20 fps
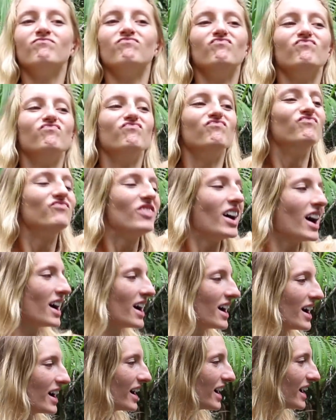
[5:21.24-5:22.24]
So,
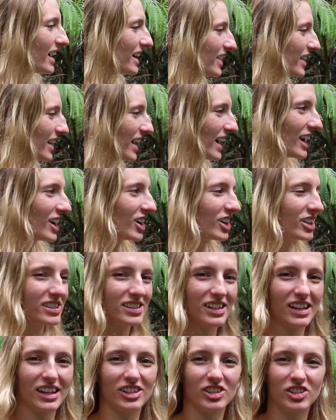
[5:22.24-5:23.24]
yeah. The air
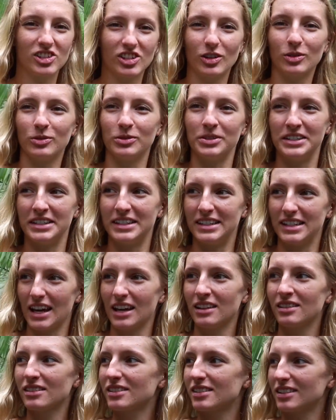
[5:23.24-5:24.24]
is like so
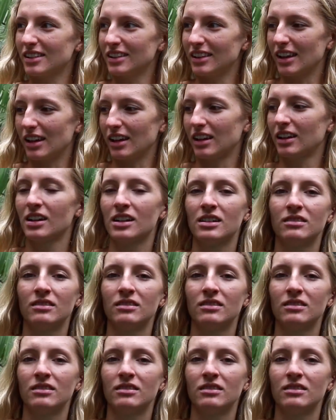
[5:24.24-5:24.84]
dense and like